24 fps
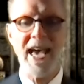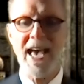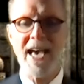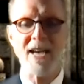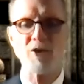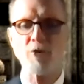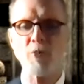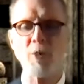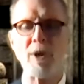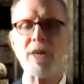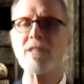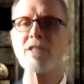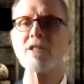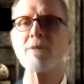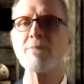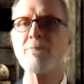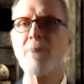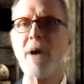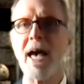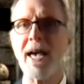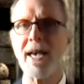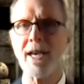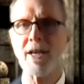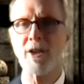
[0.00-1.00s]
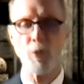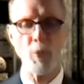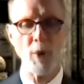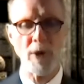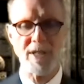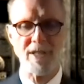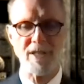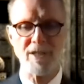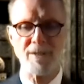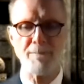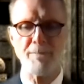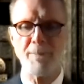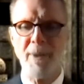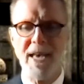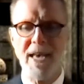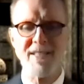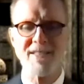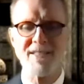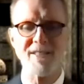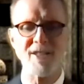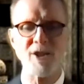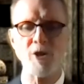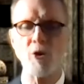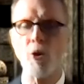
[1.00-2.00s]
As we aspire to what is
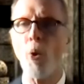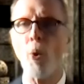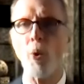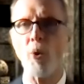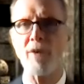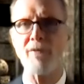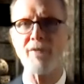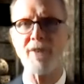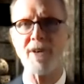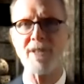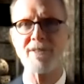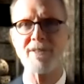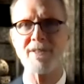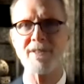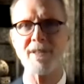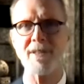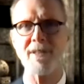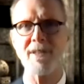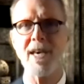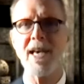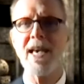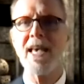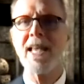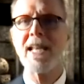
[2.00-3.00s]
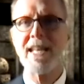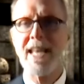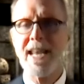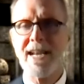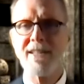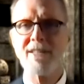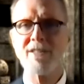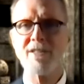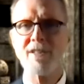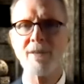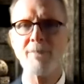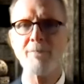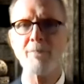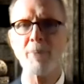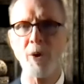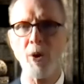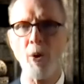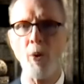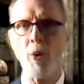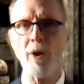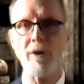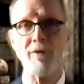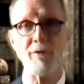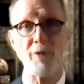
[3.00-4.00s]
best in all of us, let us
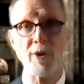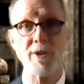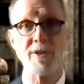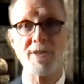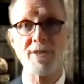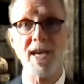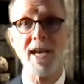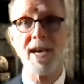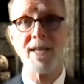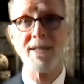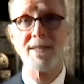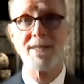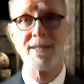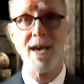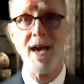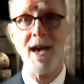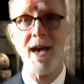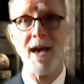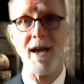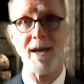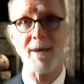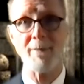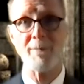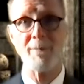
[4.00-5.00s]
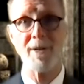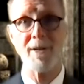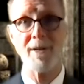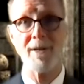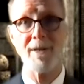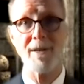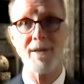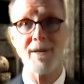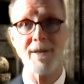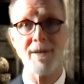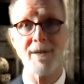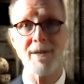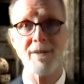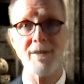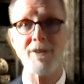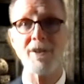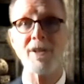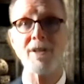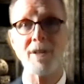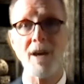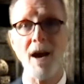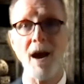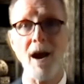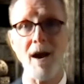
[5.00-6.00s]
employ for a second time the
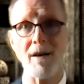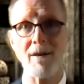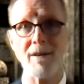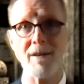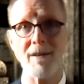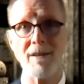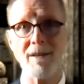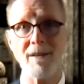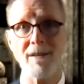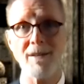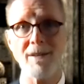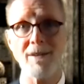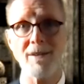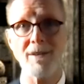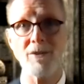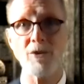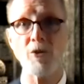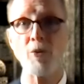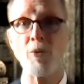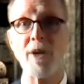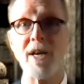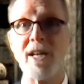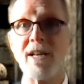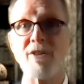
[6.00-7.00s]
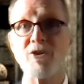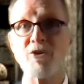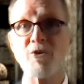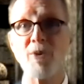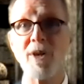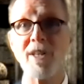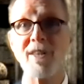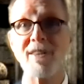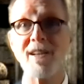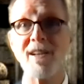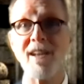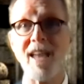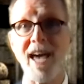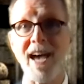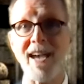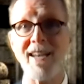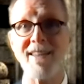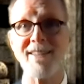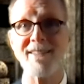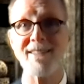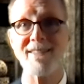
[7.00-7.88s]
dark to illustrate the light.